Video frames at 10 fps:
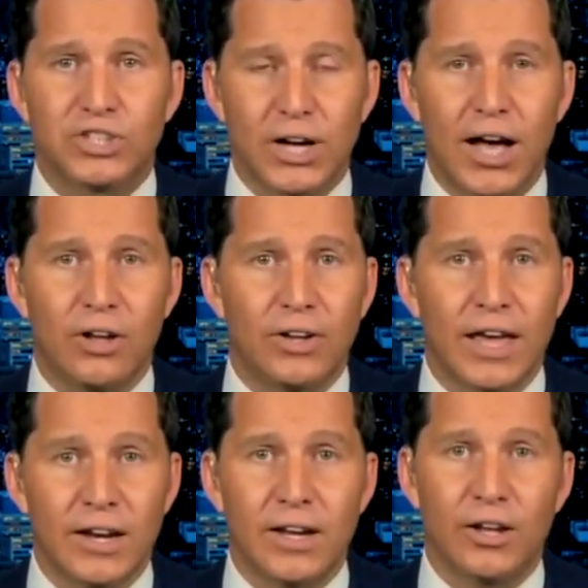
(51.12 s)
a child
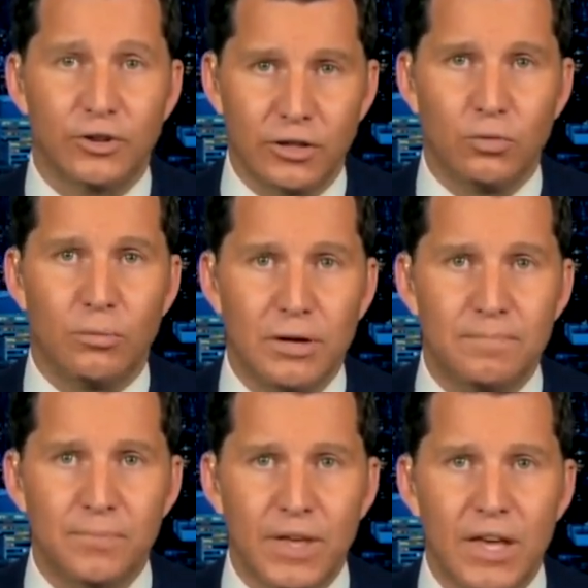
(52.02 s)
and an elderly
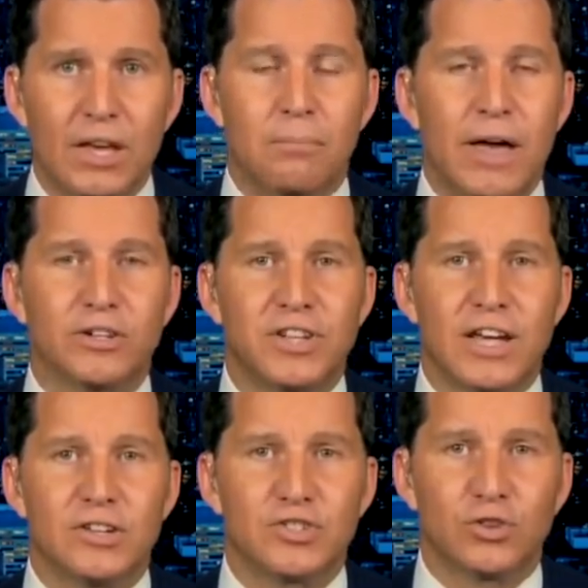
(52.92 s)
woman. Mayor
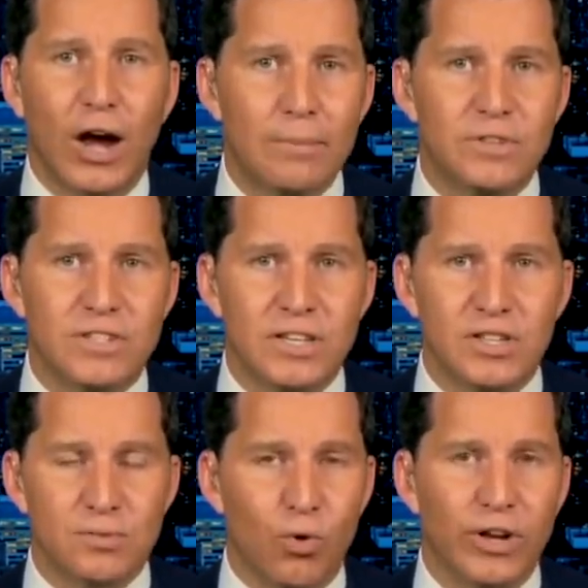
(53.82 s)
Stan described the scene
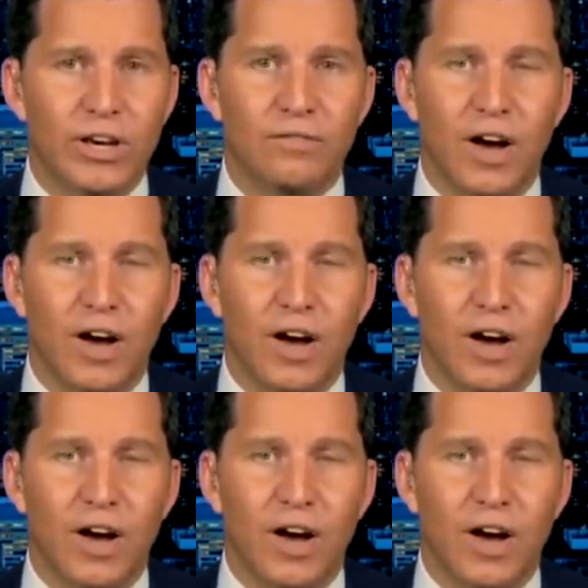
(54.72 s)
this morning on